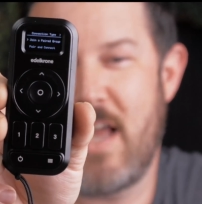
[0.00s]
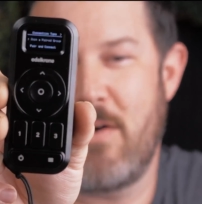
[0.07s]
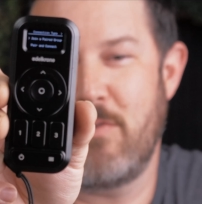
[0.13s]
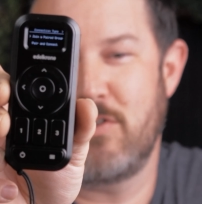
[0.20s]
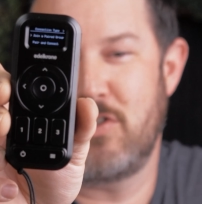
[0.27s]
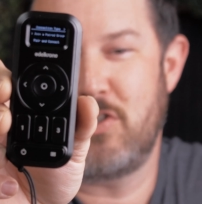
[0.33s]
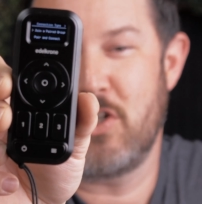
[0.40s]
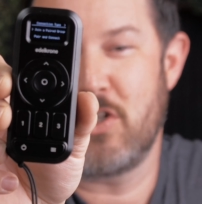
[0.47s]
I
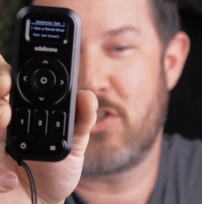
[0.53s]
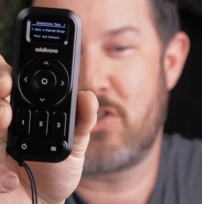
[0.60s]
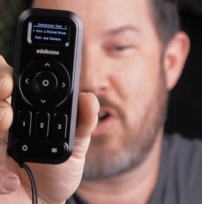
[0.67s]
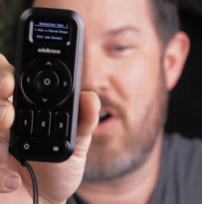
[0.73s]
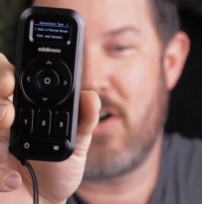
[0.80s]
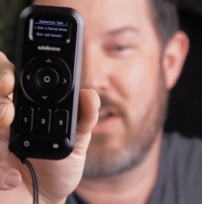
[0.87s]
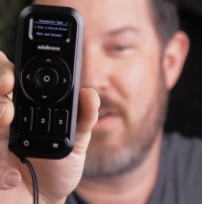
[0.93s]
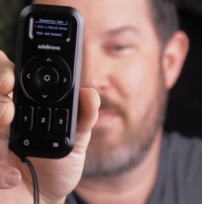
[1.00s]
was just
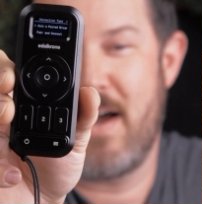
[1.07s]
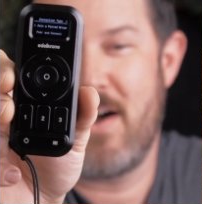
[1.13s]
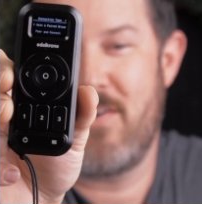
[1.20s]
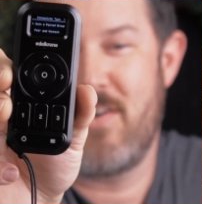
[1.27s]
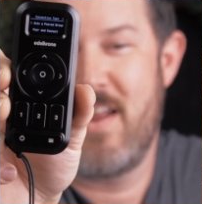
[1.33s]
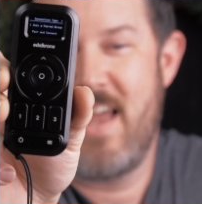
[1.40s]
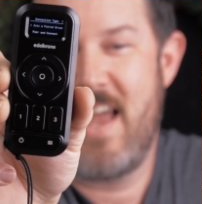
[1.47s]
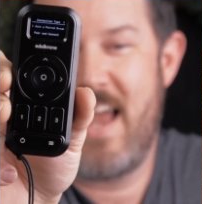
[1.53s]
talking about.
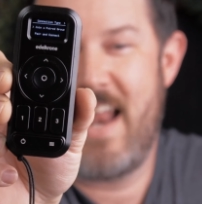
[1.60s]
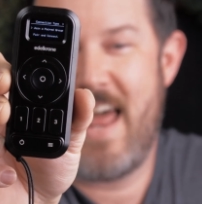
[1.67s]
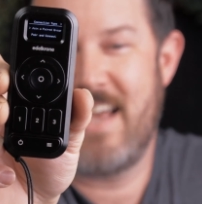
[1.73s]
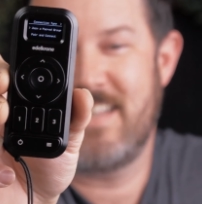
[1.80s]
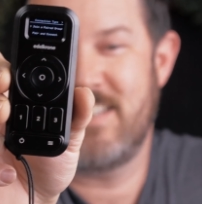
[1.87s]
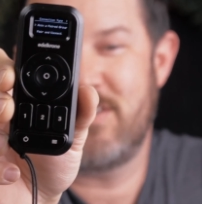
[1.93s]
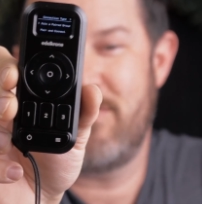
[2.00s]
It has its